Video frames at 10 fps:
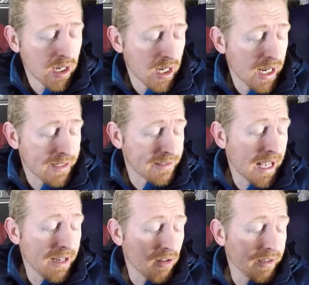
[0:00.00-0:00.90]
It's
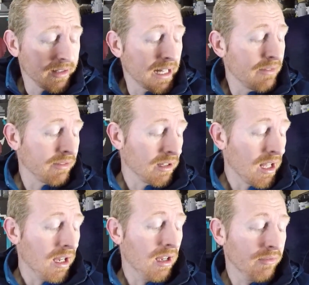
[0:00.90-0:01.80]
not on the level
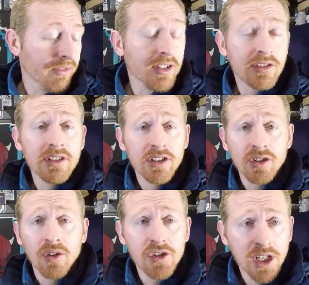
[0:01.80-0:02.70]
of the
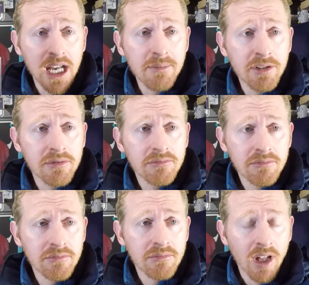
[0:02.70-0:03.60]
Soldier games.
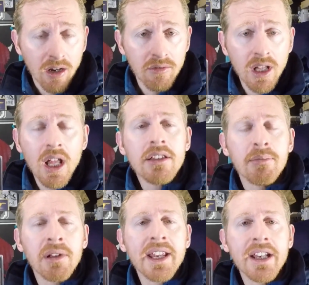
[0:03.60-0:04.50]
No. The
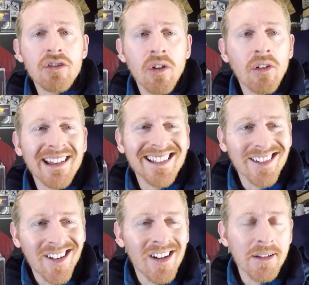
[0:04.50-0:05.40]
play control is
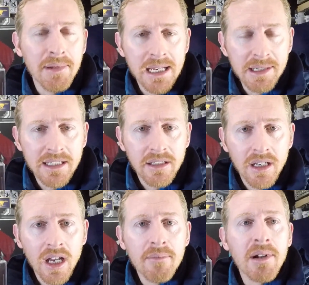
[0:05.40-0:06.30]
on, baby.
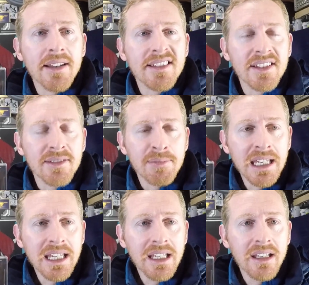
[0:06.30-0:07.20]
But it's the
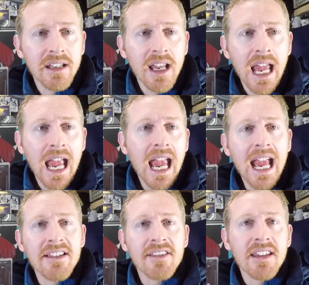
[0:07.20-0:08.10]
speed,
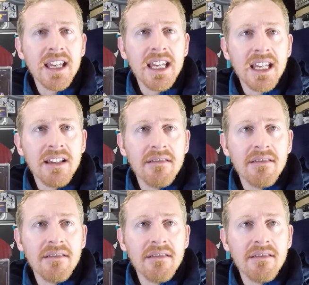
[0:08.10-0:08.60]
it's the